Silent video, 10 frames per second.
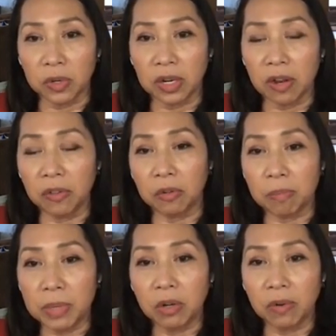and other
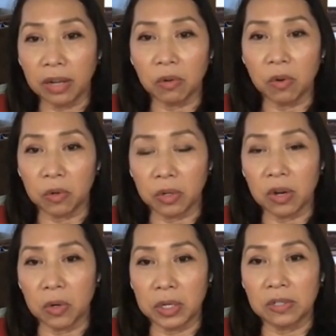
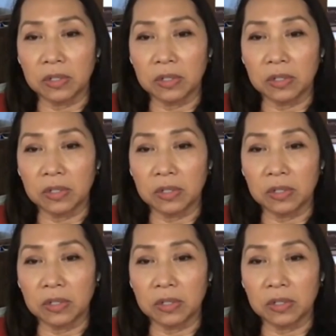mineralocorticoids